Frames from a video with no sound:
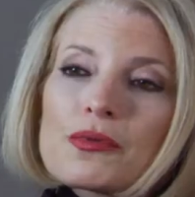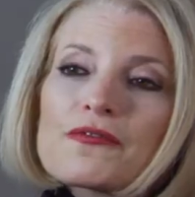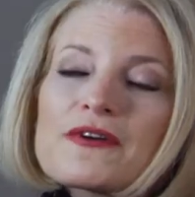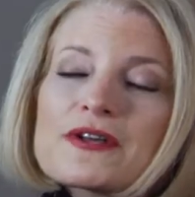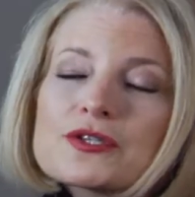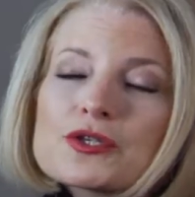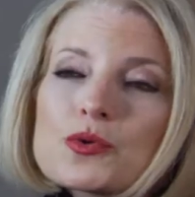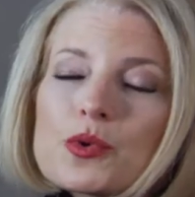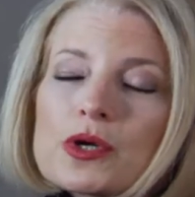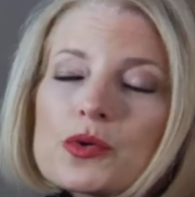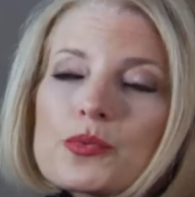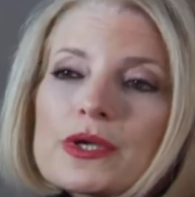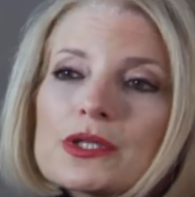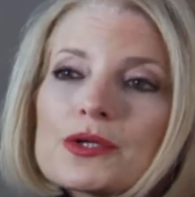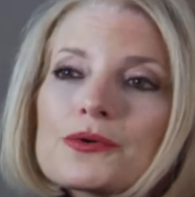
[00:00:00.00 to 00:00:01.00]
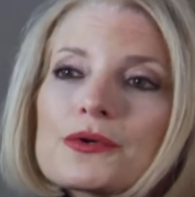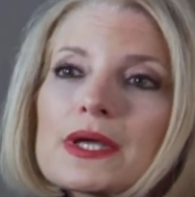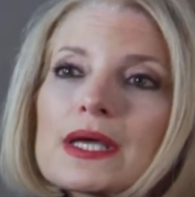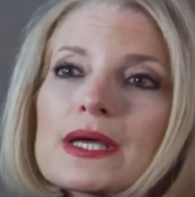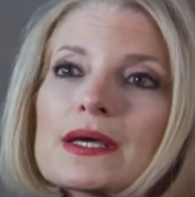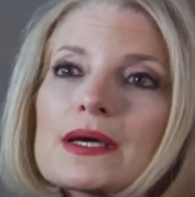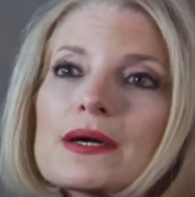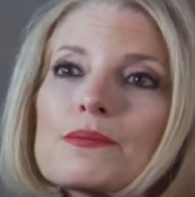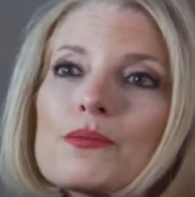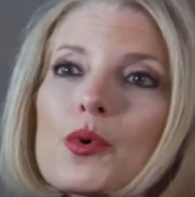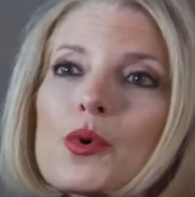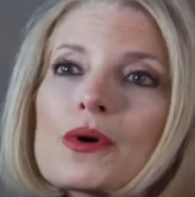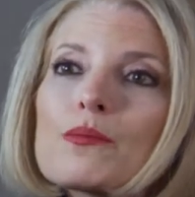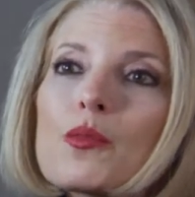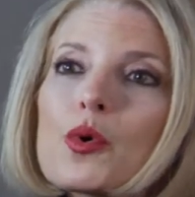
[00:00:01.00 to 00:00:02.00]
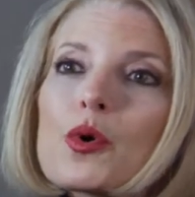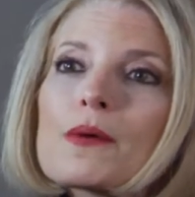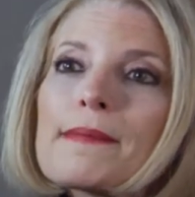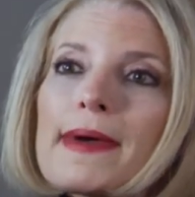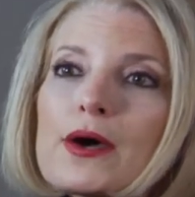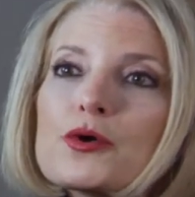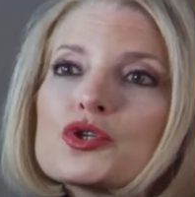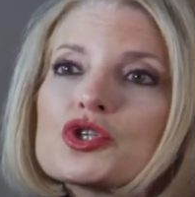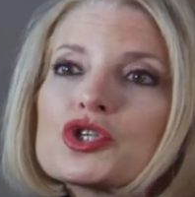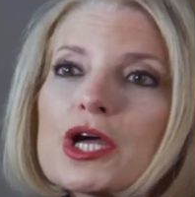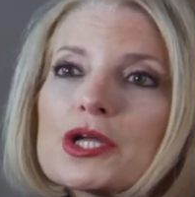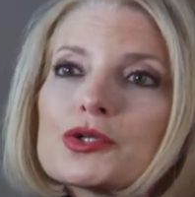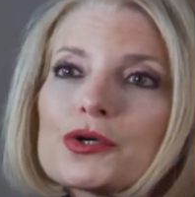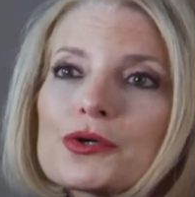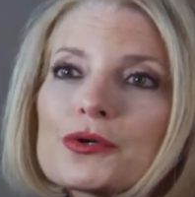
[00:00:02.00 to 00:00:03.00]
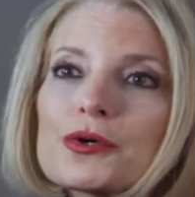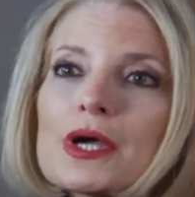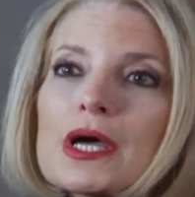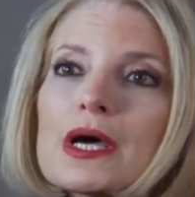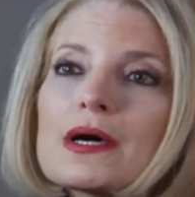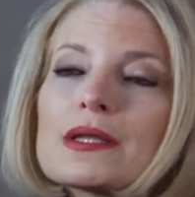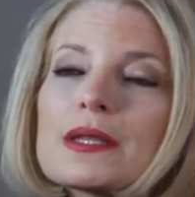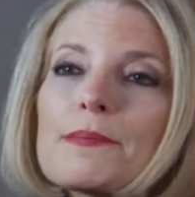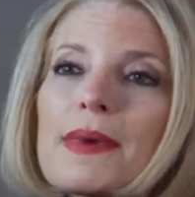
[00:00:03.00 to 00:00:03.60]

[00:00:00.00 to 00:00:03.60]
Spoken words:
Professor, what are we learning more and more about gender, the